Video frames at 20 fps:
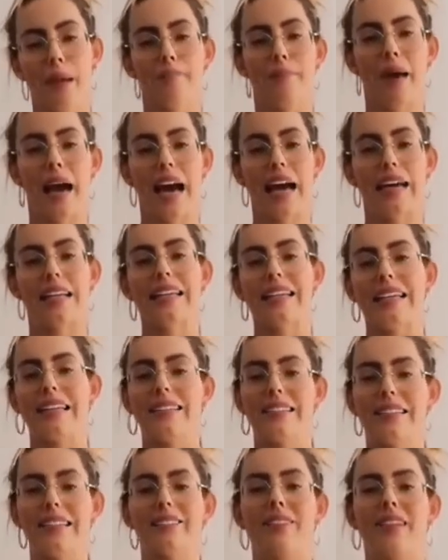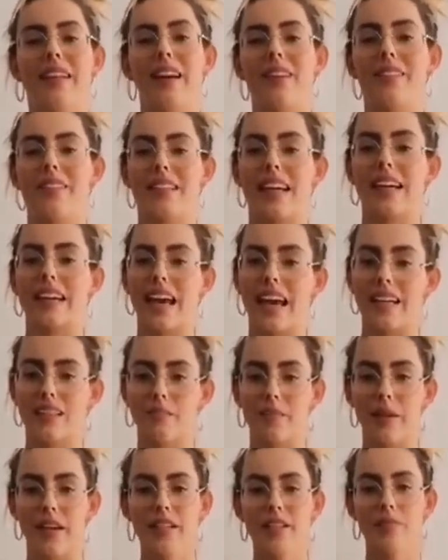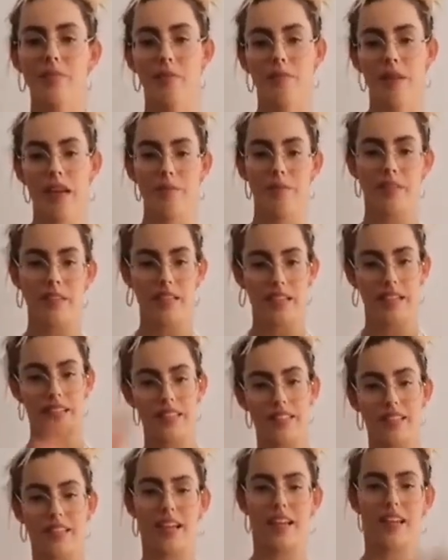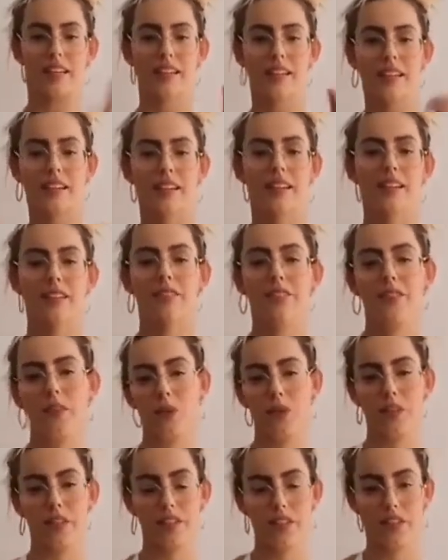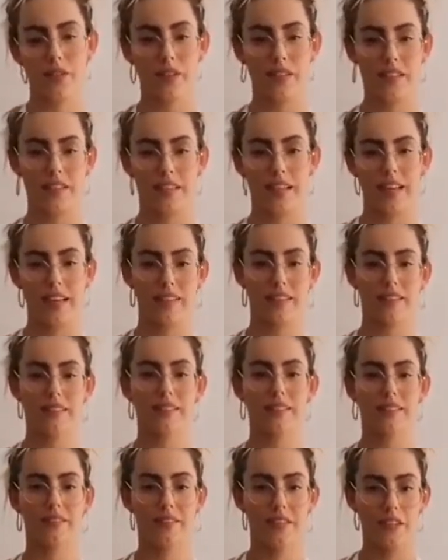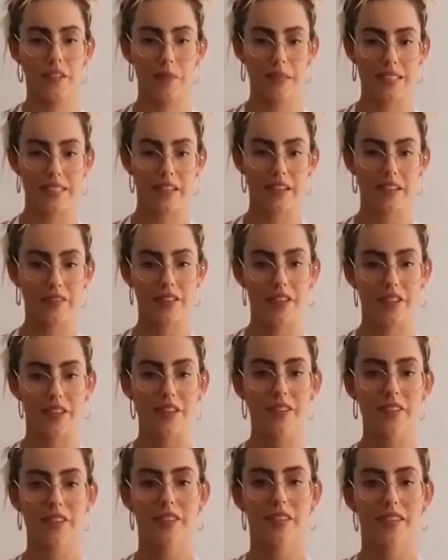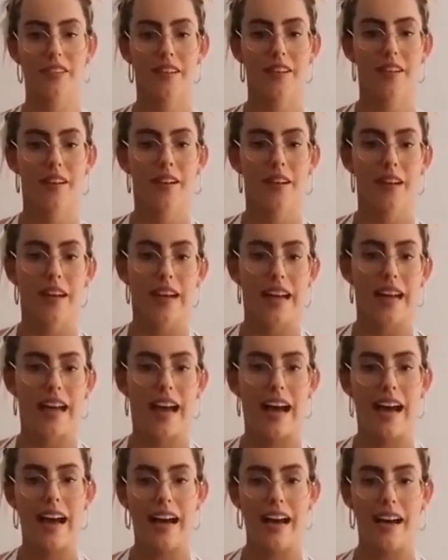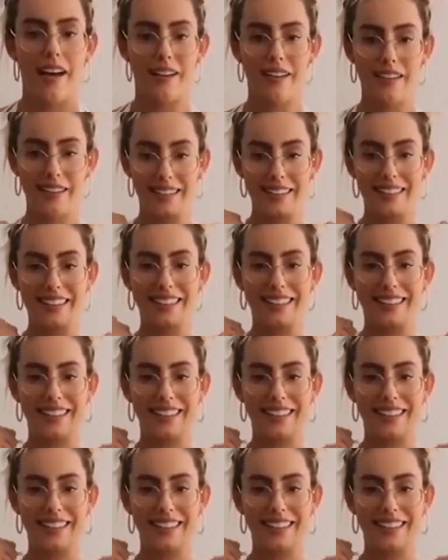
my body when I was like at the beach, but maybe then I just like fall into it and like feel myself, you know? Uh,